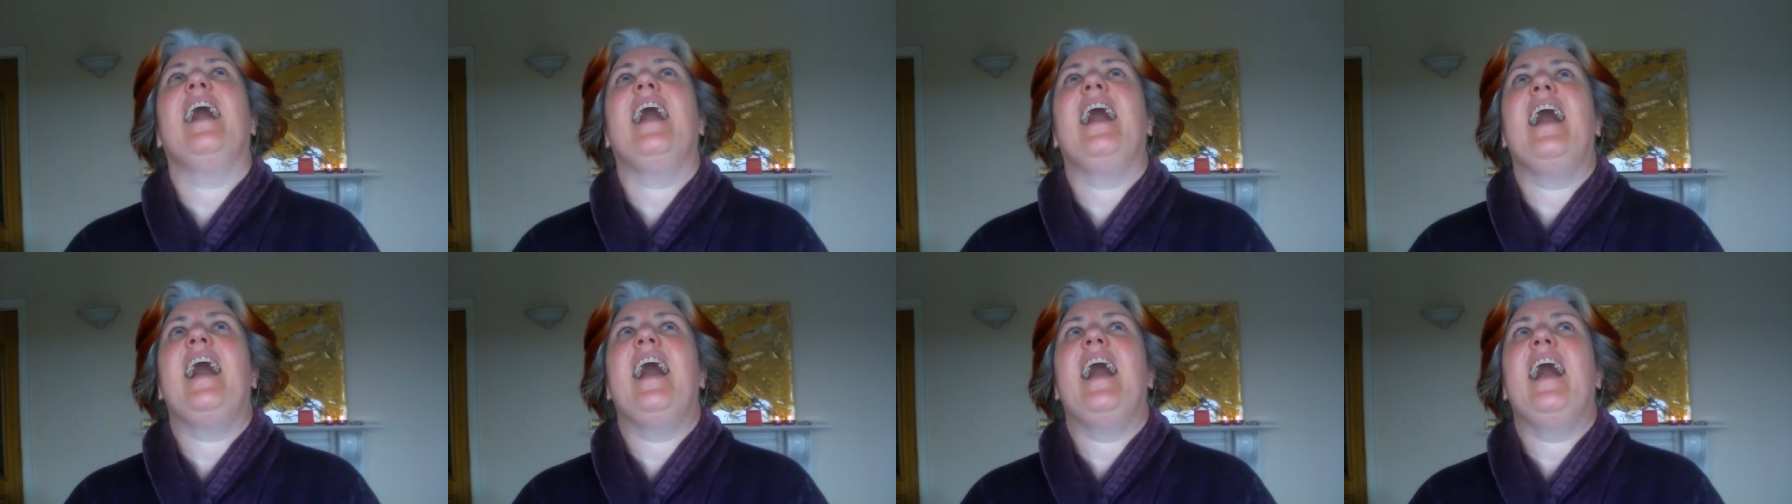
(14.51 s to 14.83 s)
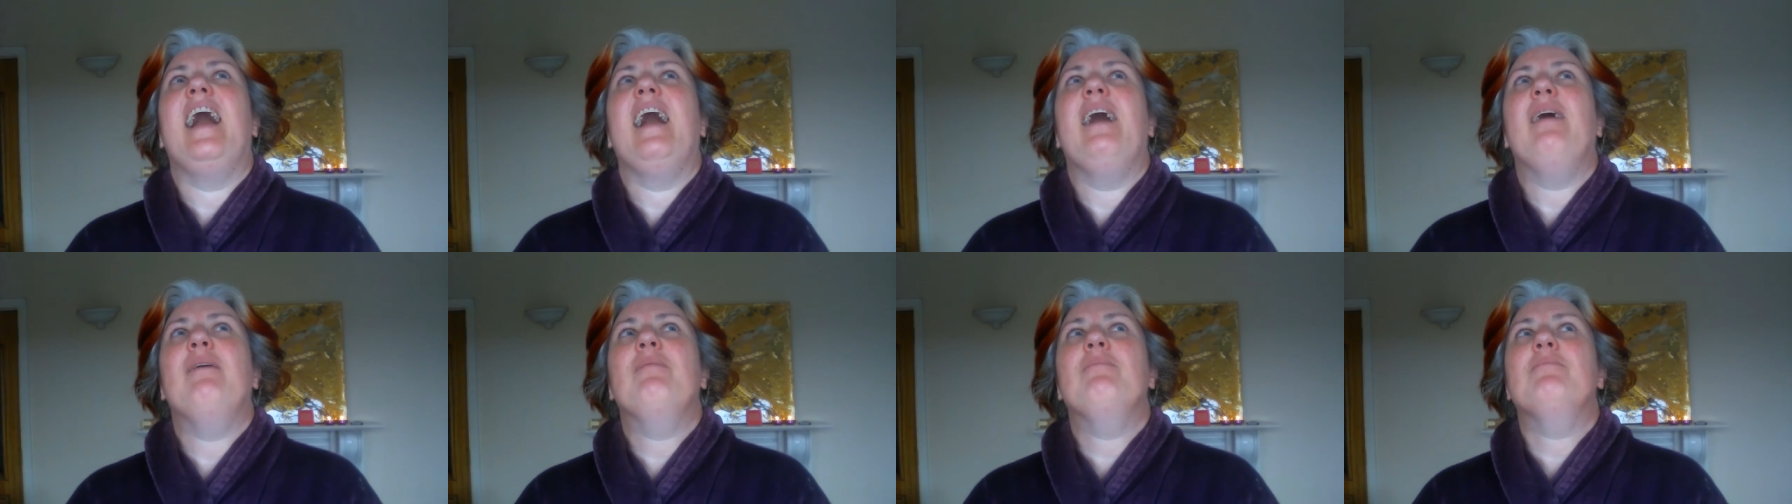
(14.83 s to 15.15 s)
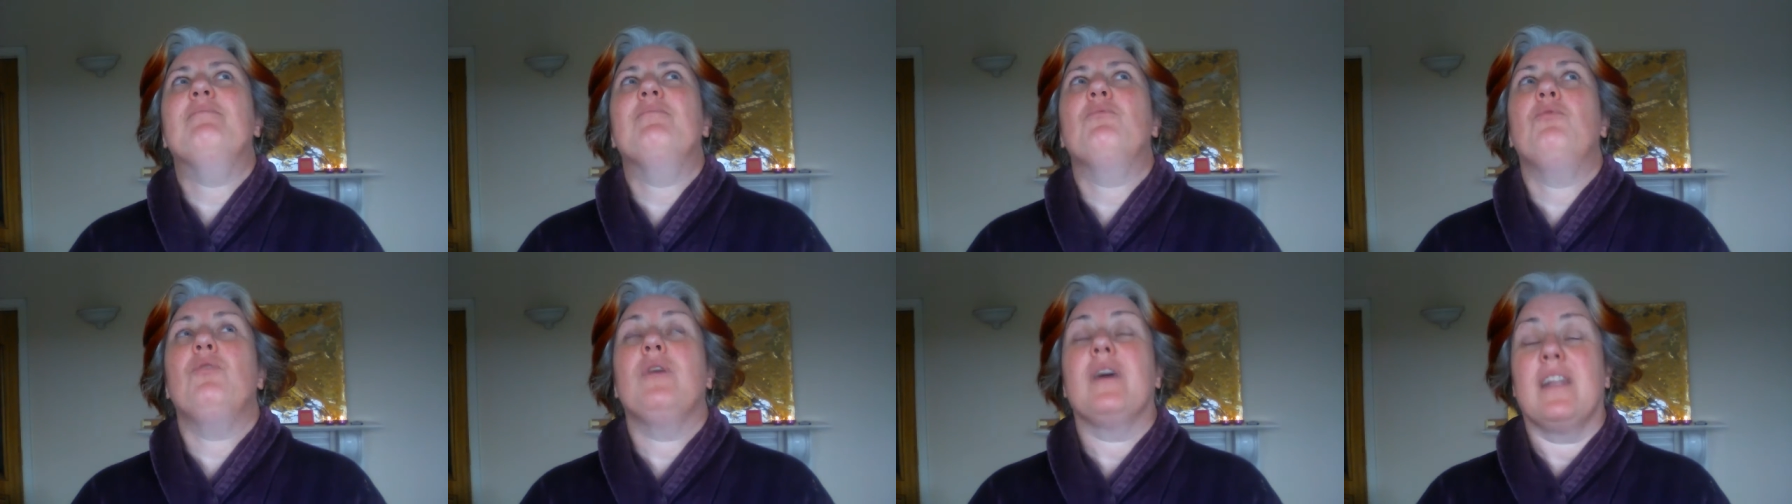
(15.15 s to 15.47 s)

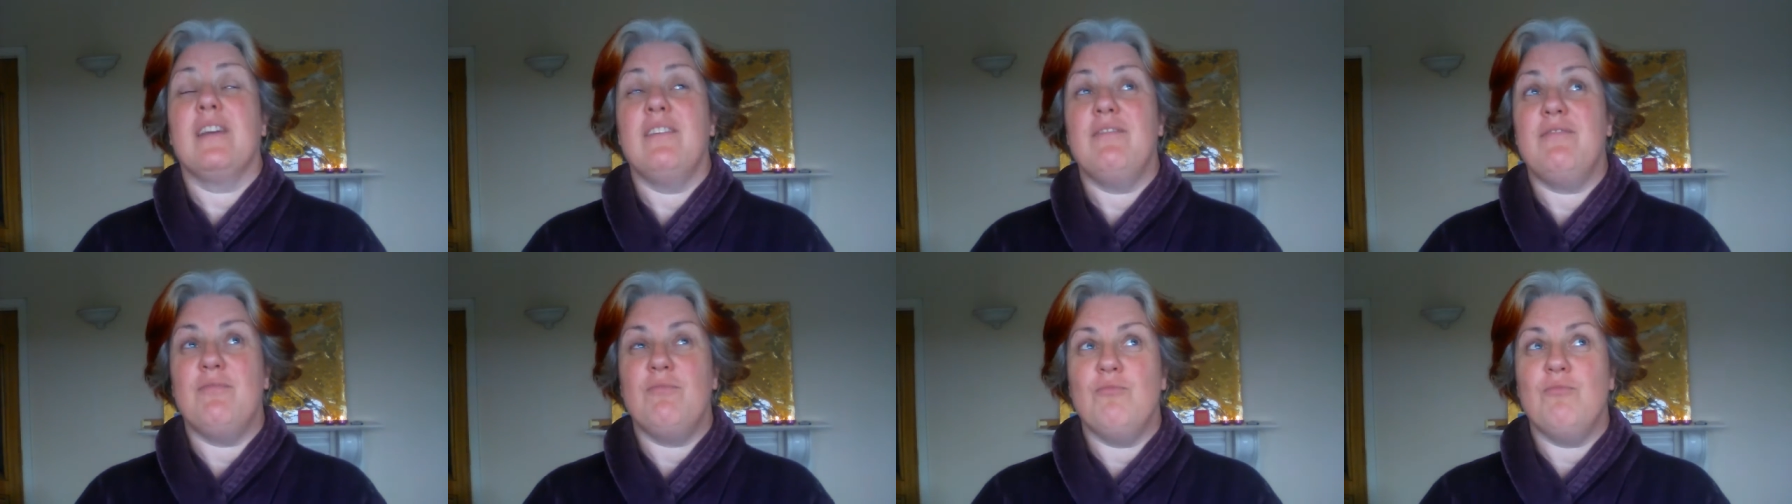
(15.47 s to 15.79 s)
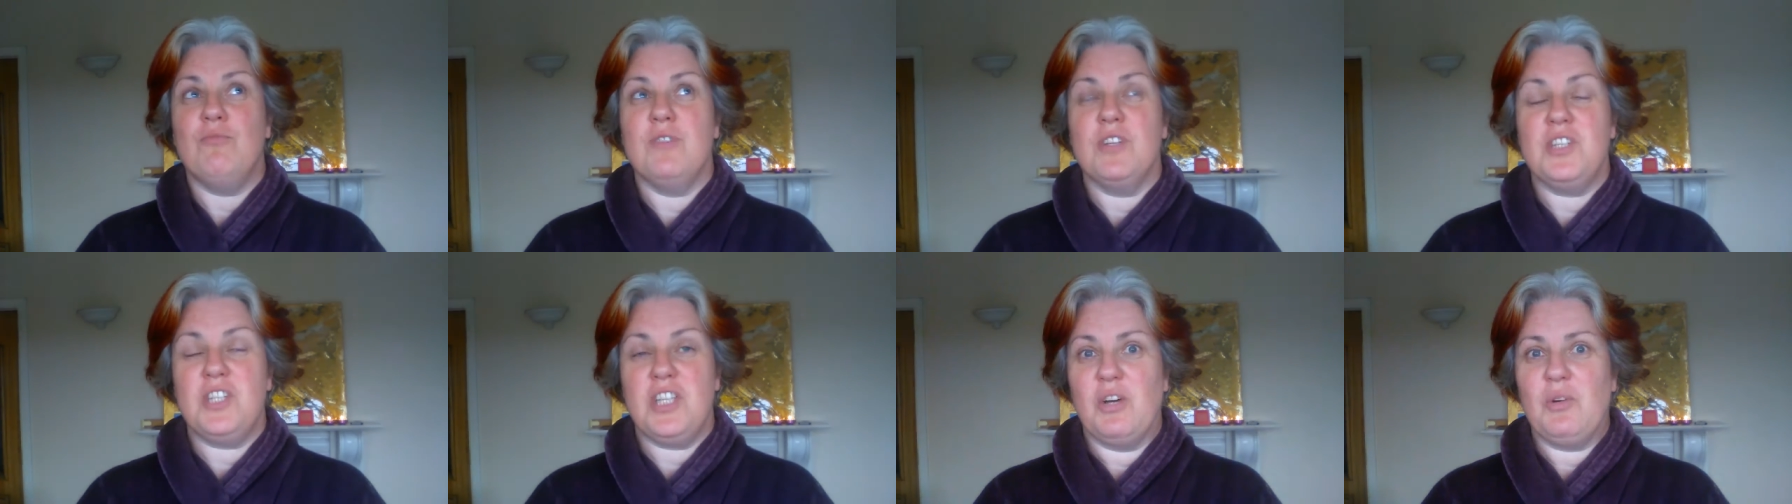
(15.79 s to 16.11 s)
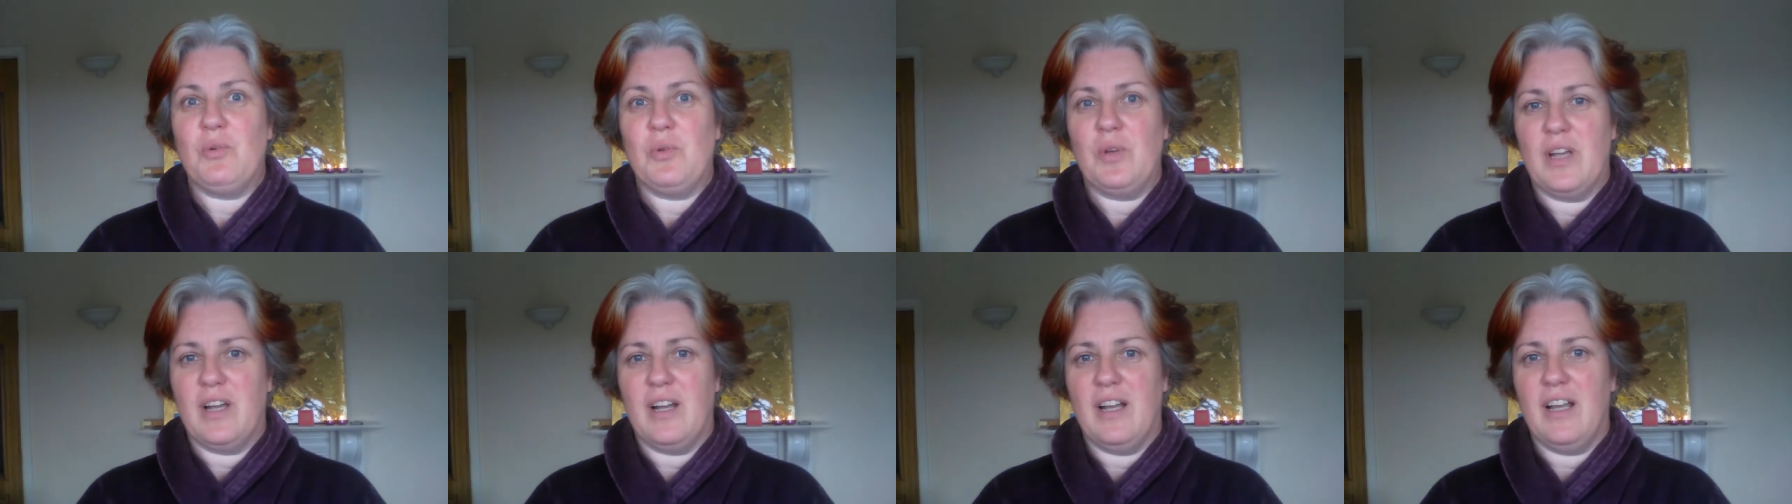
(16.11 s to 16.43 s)
um, what I've was
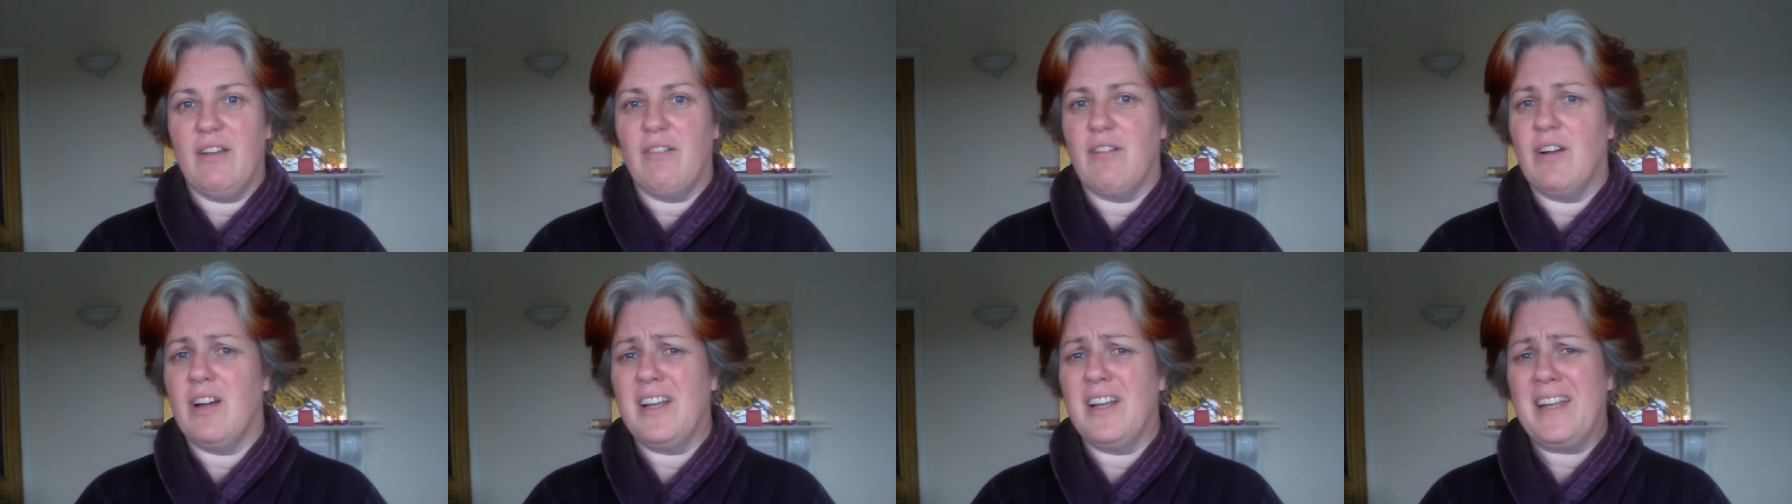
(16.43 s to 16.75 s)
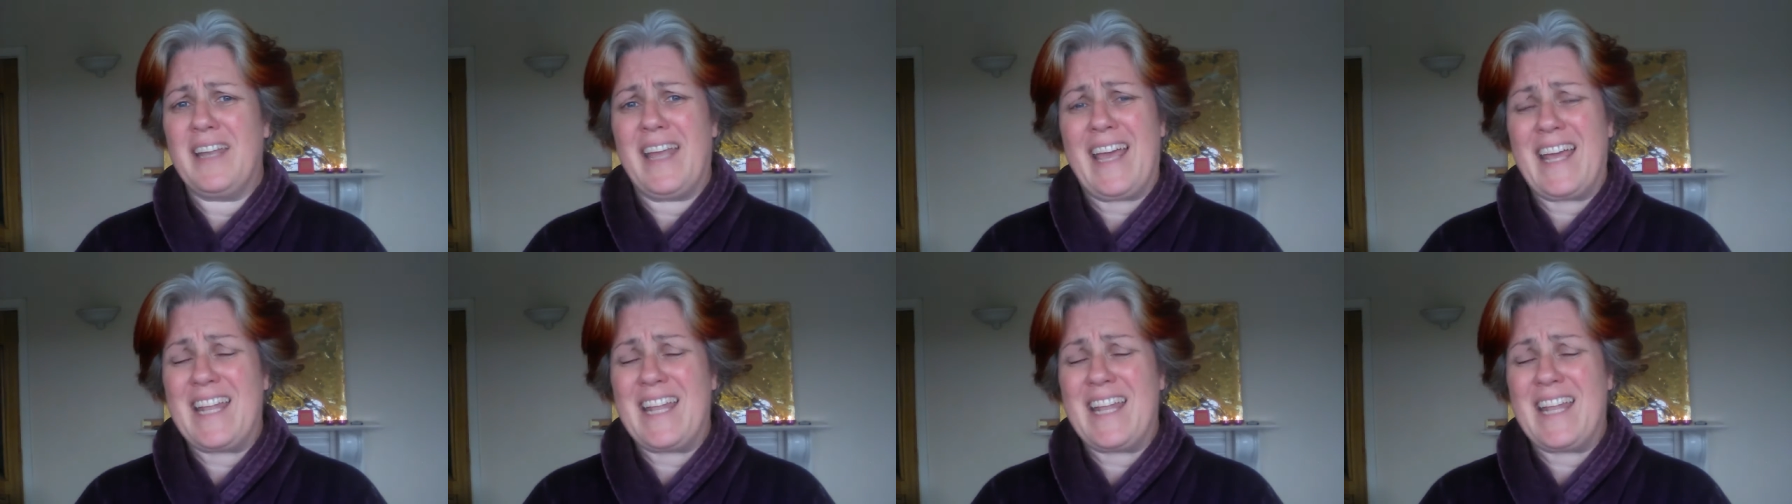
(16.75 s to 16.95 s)
shown earlier on.